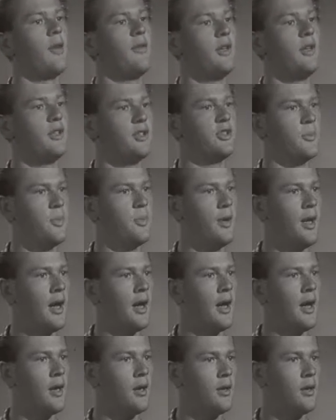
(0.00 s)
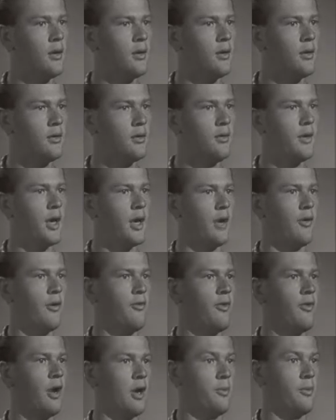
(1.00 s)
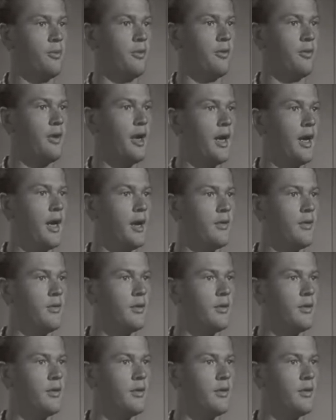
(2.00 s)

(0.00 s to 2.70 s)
I don't have any supply. You've got to go far to prove